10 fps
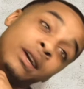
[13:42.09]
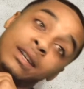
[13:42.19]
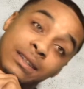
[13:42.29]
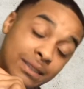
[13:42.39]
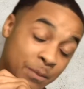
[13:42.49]

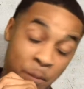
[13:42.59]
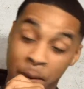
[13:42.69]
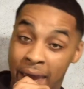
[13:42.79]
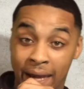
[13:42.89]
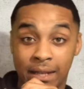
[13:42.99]
Cause
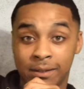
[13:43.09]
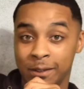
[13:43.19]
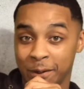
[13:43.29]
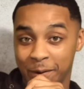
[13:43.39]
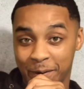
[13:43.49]
man, that's
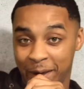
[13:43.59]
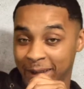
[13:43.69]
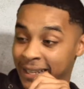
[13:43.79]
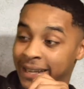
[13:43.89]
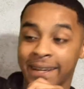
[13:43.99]
tough.
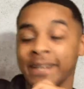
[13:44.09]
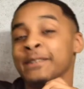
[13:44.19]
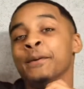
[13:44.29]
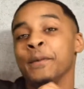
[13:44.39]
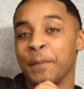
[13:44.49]
That, that, that's
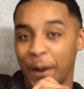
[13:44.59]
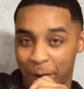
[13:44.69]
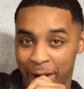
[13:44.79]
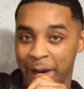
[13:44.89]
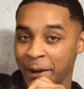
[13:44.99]
gonna be my
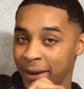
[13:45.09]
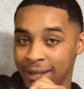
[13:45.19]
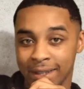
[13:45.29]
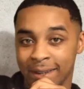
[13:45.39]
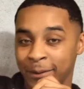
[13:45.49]
gray hair
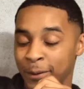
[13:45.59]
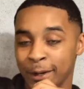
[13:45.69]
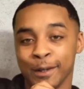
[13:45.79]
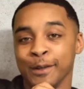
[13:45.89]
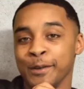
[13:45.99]
right there. Them
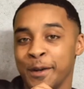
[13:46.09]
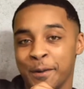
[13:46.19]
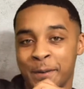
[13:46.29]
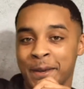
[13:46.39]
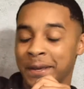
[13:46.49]
girls, though.
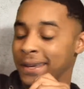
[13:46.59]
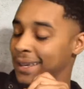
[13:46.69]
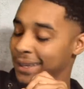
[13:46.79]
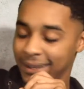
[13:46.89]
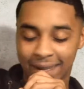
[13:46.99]
Yeah,
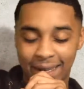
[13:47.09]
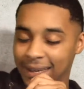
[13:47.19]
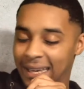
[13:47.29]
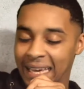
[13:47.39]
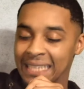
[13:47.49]
man. man.
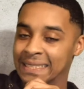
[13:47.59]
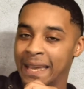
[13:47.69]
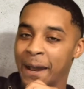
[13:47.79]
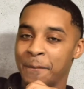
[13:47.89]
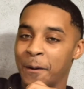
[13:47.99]
he
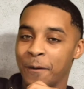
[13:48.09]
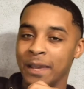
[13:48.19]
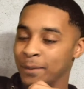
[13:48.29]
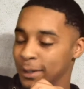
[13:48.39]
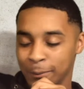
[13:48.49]
stay out my
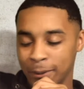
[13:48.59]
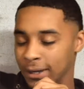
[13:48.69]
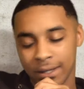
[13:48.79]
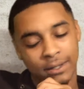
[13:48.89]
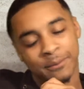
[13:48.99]
way, but them
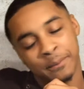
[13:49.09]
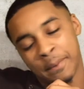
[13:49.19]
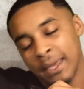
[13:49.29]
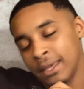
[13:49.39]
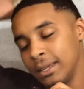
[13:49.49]
girls,
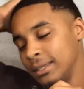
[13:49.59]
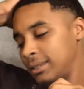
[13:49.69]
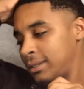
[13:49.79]
man.